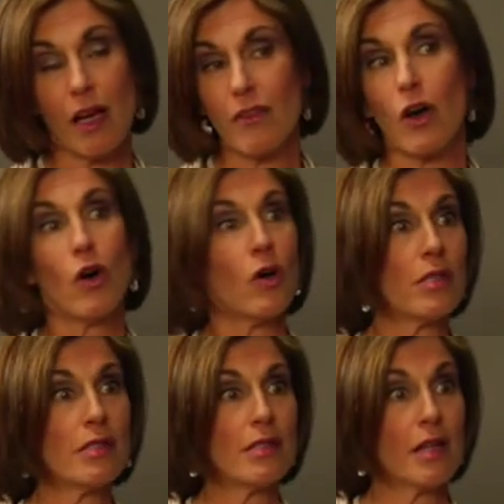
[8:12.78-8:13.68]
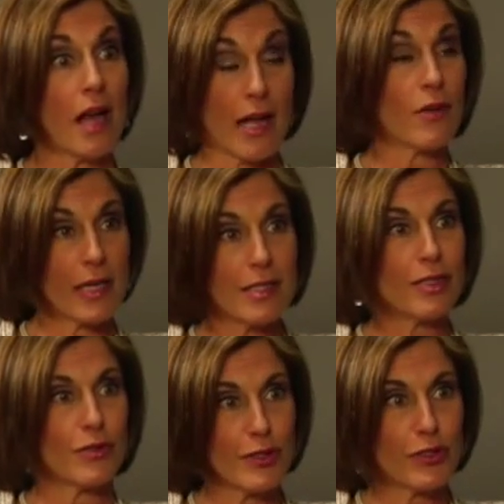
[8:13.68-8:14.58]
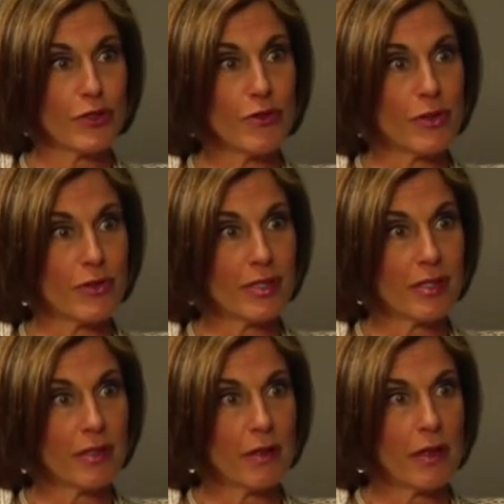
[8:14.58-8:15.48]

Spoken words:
of all high-grade serous tumors